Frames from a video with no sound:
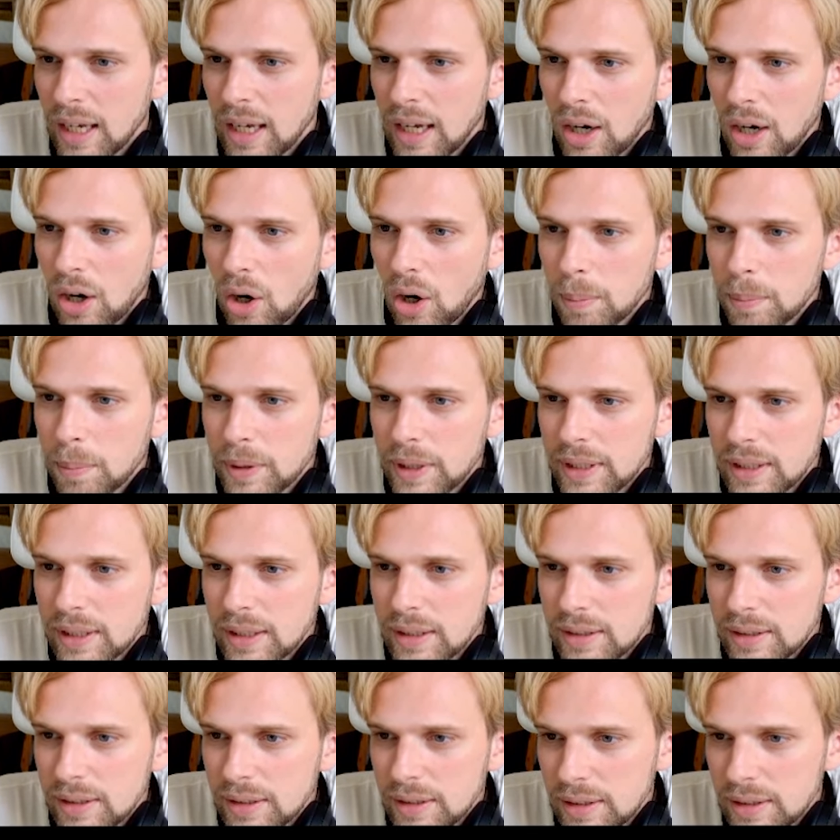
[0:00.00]

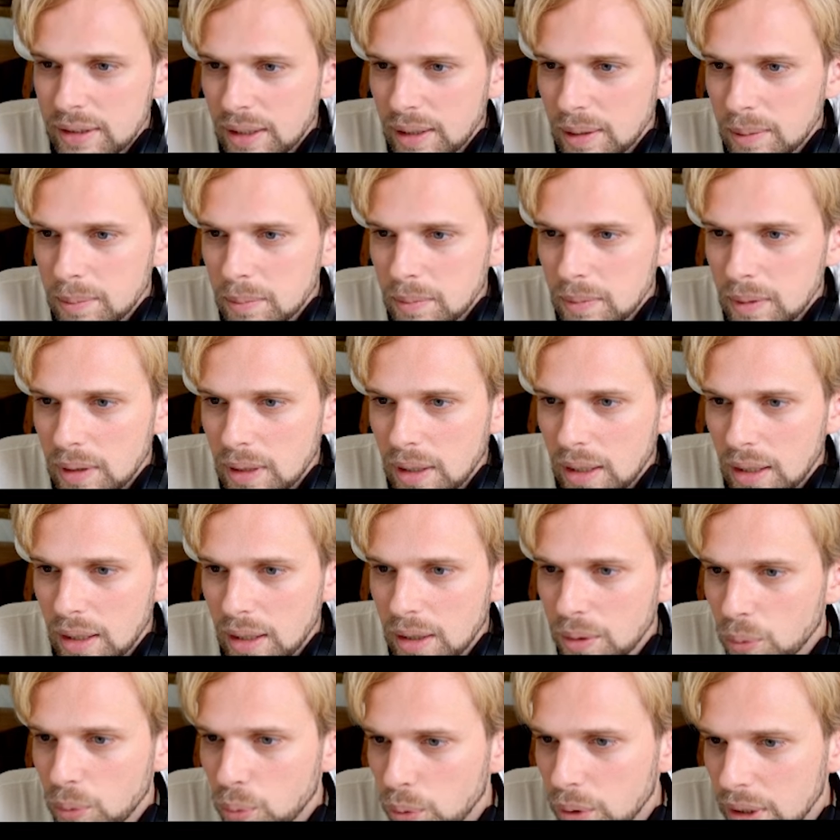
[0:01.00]
Operating system,
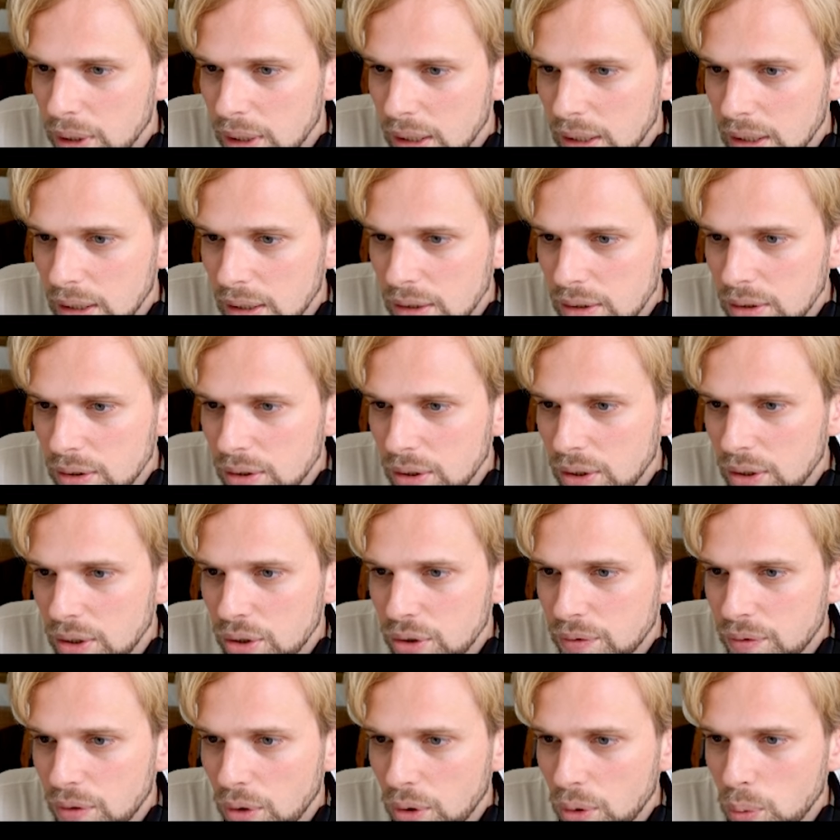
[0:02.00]
we search
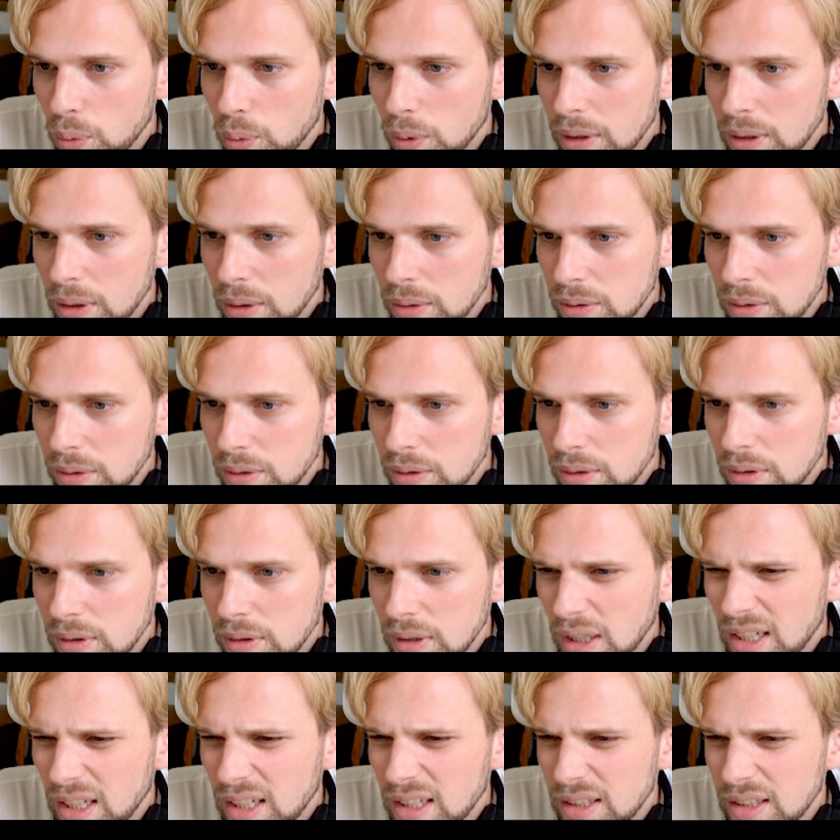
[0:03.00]
for Windows,
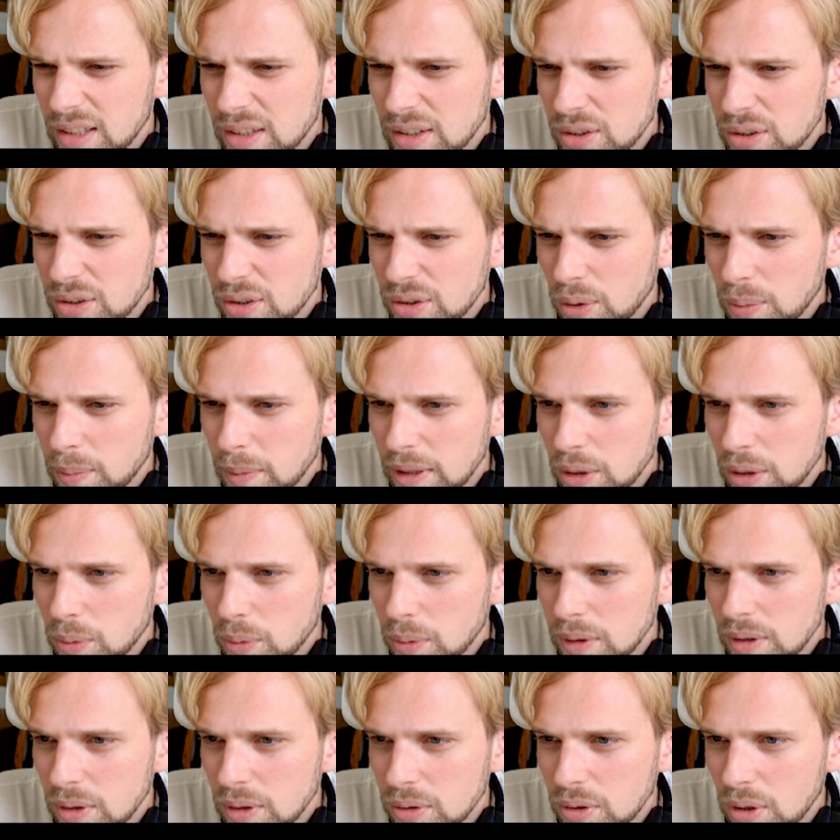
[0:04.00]
and there's so many
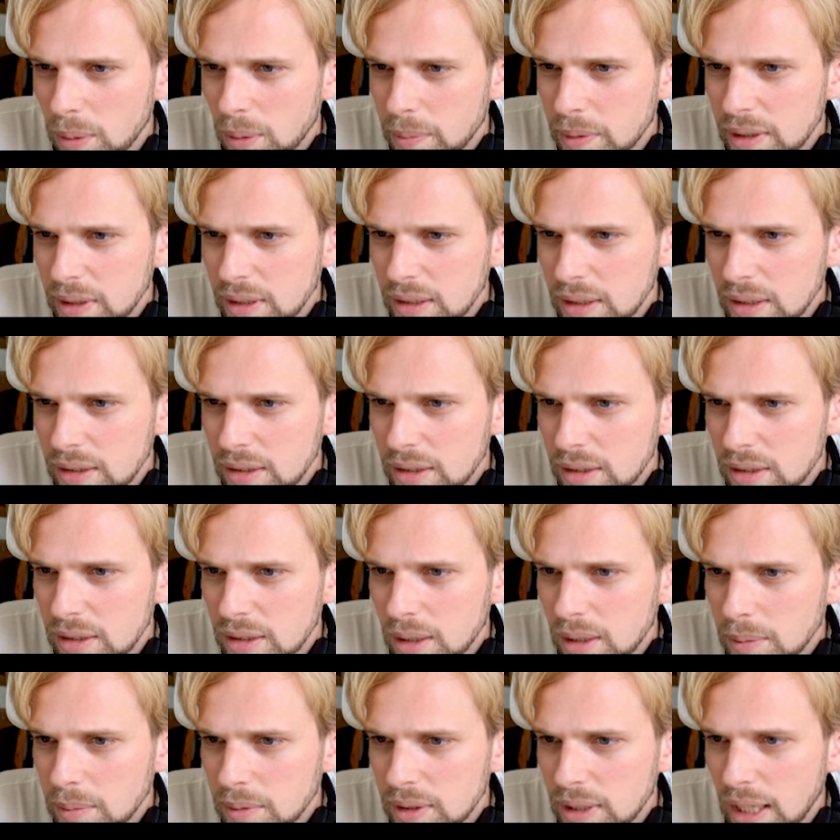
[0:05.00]
Windows operating
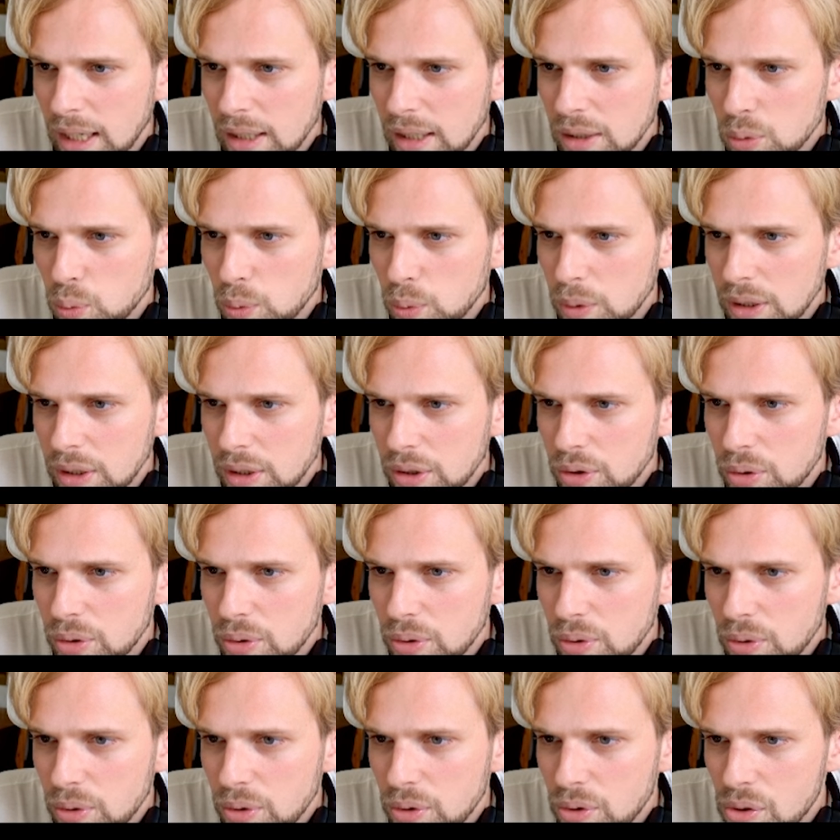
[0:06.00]
systems that we
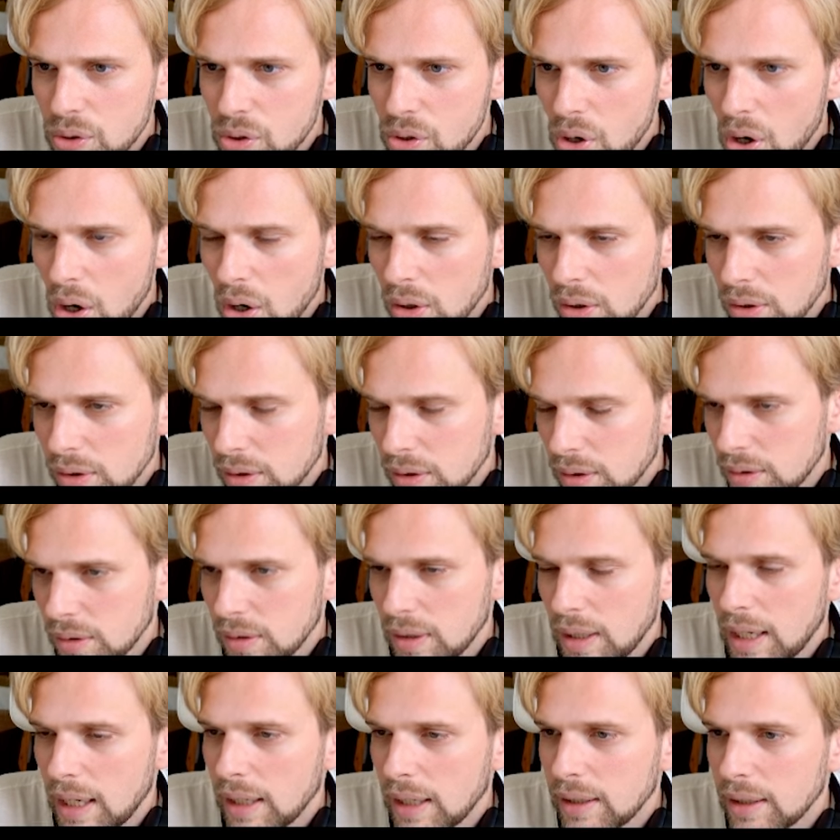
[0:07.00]
do not
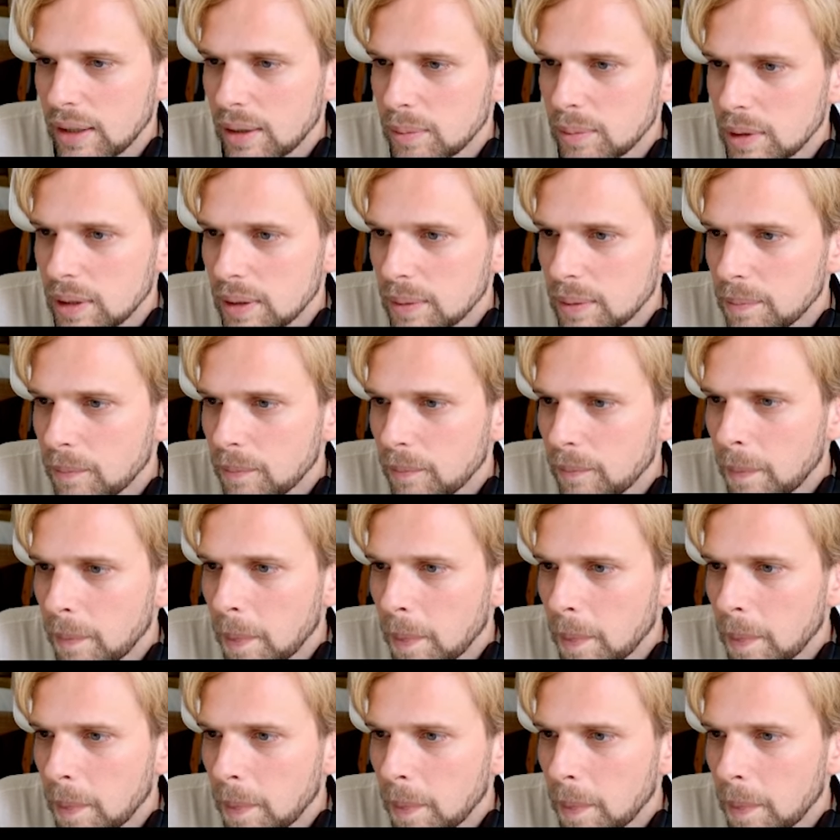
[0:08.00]
add them in.